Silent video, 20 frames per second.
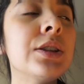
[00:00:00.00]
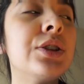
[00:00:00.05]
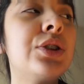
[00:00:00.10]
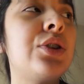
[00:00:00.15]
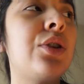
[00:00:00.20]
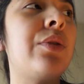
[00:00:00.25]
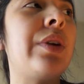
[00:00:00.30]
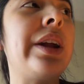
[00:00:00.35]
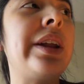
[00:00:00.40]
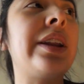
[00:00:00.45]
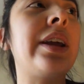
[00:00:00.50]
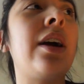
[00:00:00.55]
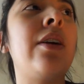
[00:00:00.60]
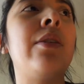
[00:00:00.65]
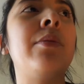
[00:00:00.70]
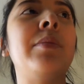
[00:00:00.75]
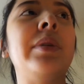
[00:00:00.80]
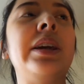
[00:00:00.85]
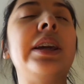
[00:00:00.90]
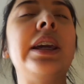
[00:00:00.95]
So right
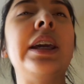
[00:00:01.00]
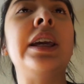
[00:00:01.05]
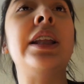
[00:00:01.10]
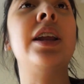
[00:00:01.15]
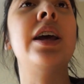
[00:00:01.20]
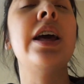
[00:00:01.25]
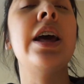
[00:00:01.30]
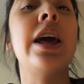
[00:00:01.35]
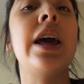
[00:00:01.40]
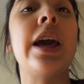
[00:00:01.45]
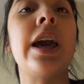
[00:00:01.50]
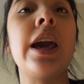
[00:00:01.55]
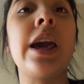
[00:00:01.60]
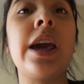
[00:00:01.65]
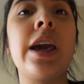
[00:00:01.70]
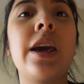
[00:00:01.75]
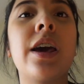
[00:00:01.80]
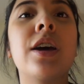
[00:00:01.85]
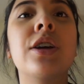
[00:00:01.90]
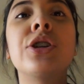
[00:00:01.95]
now I'm making
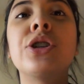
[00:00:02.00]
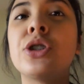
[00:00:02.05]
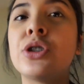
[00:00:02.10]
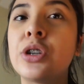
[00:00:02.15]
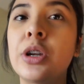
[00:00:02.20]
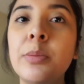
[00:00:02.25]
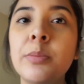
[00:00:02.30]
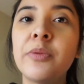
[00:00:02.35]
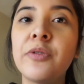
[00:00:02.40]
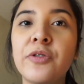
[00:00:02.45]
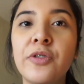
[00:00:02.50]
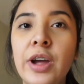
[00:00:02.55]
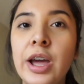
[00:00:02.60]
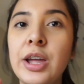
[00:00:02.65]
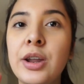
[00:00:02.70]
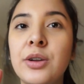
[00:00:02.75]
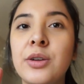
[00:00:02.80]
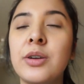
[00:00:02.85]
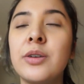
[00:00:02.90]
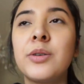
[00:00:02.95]
a shrimp
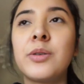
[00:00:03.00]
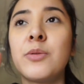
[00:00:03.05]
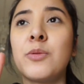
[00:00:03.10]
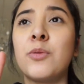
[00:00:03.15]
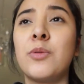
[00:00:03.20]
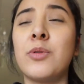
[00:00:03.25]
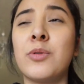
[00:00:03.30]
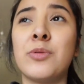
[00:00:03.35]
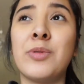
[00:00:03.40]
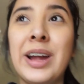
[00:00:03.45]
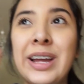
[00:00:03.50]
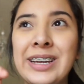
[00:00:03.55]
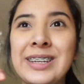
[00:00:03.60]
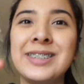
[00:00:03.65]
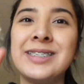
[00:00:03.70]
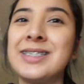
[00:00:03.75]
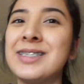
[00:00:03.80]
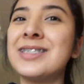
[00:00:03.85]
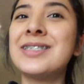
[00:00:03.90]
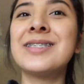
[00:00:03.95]
fried
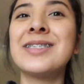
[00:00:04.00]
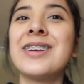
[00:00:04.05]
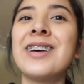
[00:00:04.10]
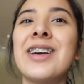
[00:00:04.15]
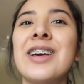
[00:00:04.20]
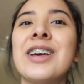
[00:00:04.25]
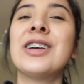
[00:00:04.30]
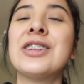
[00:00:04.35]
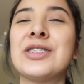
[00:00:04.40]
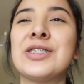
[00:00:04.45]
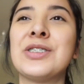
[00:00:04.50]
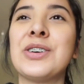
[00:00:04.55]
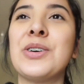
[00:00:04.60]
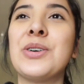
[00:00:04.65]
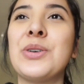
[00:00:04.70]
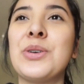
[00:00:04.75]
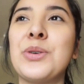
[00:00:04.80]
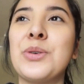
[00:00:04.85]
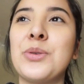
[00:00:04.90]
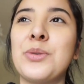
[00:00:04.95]
rice.
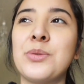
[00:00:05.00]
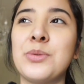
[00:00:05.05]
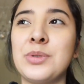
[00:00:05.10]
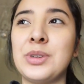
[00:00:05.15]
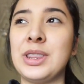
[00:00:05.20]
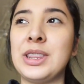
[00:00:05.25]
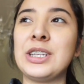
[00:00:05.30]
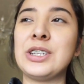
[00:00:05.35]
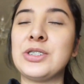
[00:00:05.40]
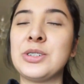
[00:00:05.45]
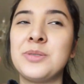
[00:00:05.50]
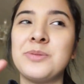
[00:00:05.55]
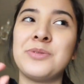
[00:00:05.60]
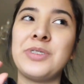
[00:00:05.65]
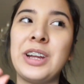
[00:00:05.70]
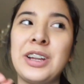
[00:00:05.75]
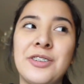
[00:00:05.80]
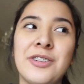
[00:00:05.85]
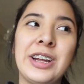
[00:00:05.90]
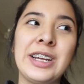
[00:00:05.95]
So with the shrimp
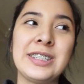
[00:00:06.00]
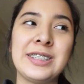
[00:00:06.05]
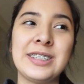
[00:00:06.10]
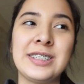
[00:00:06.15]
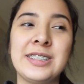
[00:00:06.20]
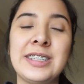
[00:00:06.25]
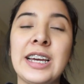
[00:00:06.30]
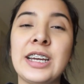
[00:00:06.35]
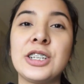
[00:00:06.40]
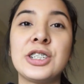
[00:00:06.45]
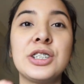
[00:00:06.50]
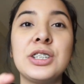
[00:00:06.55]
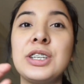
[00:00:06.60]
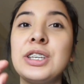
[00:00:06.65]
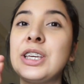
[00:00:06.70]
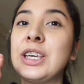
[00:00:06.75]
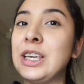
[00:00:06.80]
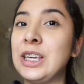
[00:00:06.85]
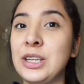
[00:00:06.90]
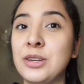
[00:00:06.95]
fried rice, it's actually
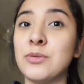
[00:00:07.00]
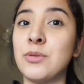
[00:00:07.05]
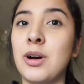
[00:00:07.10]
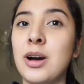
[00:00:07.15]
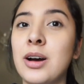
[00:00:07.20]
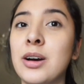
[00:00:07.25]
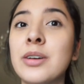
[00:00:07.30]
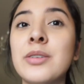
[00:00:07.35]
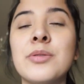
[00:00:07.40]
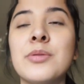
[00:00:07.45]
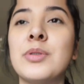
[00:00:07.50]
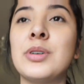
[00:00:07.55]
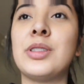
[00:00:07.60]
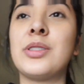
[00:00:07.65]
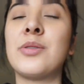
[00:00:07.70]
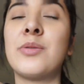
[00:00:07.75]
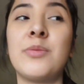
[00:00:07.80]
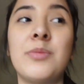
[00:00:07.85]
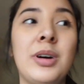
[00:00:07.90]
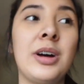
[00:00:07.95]
quinoa
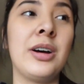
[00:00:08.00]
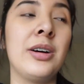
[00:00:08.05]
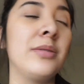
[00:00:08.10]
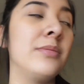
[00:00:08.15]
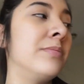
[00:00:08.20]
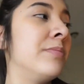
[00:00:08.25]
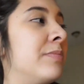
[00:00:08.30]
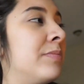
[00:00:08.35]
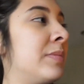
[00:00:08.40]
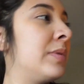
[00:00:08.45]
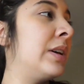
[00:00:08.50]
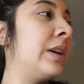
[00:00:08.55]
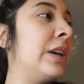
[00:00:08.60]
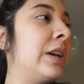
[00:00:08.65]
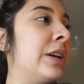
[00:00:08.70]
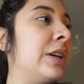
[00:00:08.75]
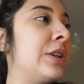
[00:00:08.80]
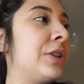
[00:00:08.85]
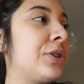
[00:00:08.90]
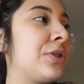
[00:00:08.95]
with
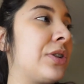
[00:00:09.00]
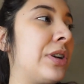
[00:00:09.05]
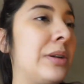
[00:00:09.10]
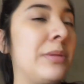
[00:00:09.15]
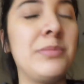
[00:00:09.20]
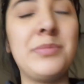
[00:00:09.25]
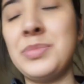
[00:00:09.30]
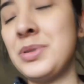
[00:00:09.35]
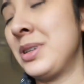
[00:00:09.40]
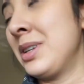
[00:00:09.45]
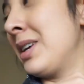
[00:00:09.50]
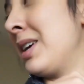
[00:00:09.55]
shrimp.